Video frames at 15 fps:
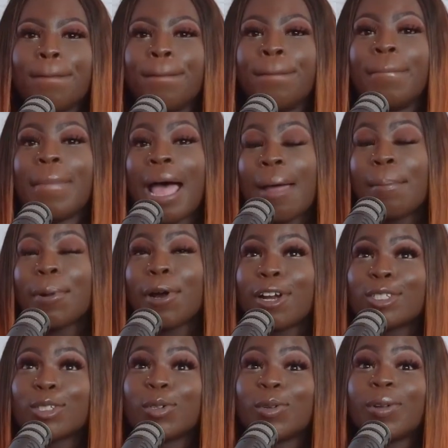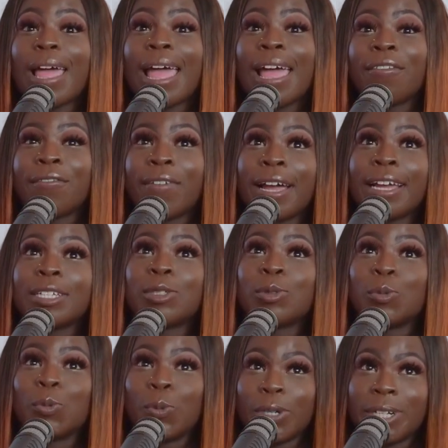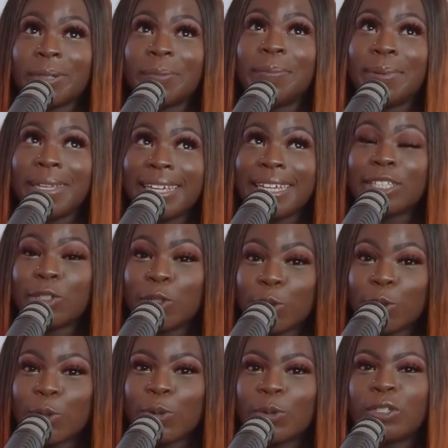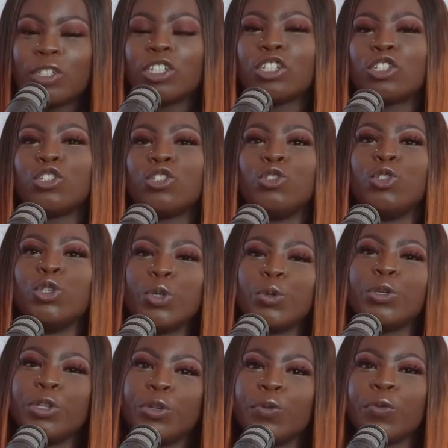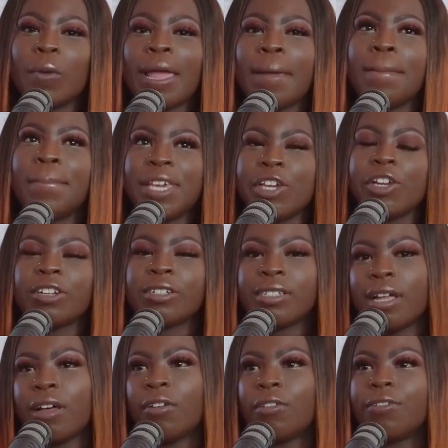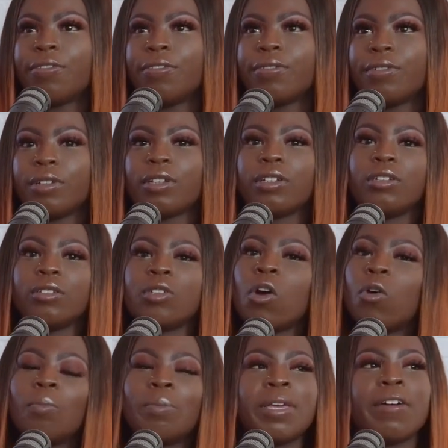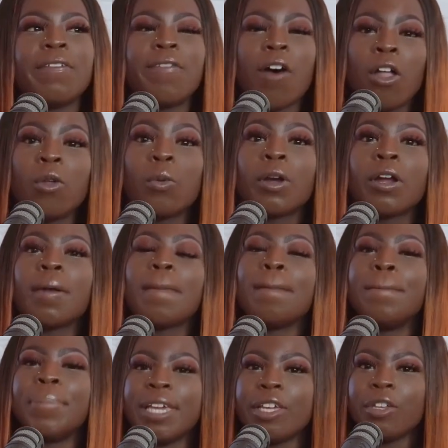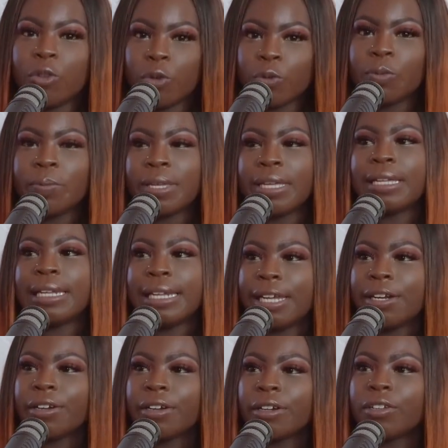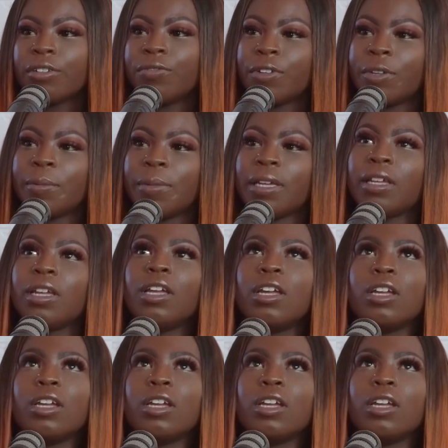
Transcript: My personal advice would be to just do you and be yourself. Don't be a follower, be you, be a leader, you feel me? Mm-hmm